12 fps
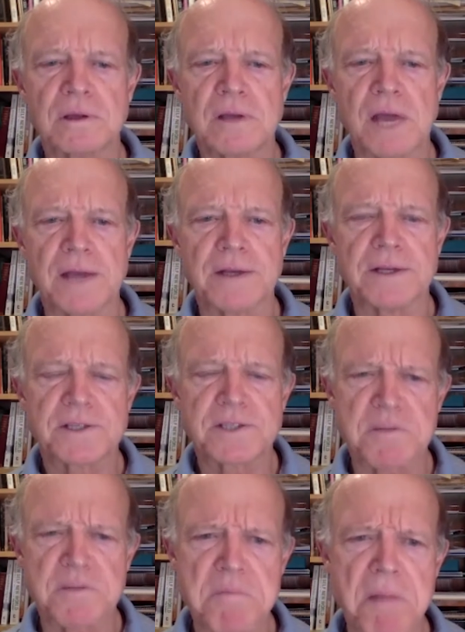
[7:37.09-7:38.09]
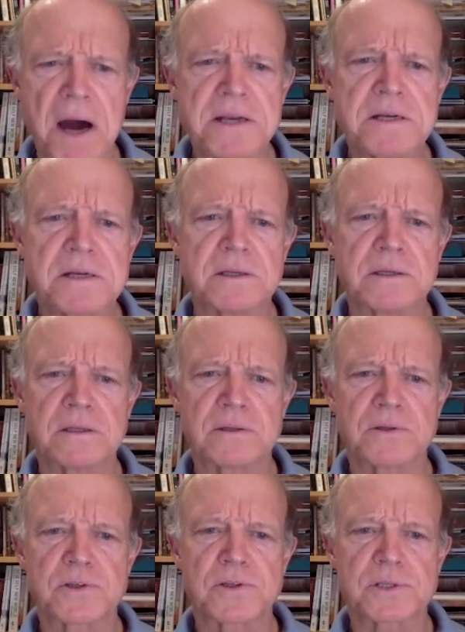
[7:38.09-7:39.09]
and its
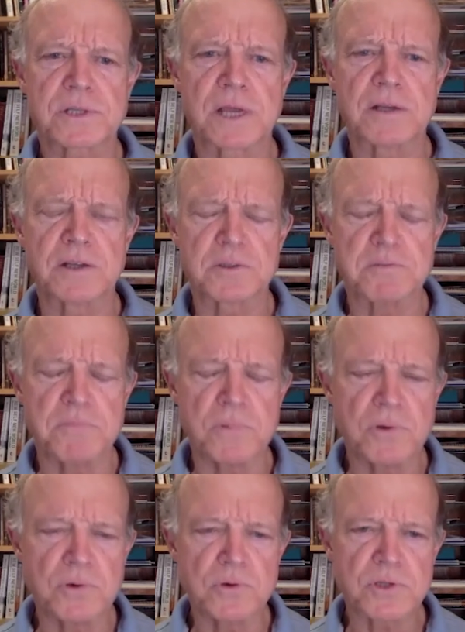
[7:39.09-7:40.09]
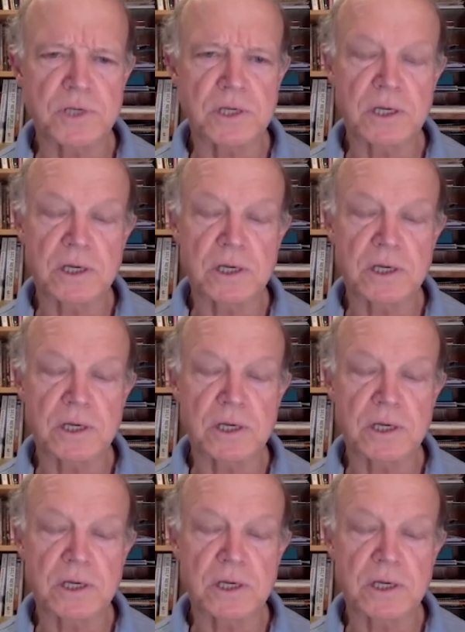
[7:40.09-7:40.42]
abundance and its music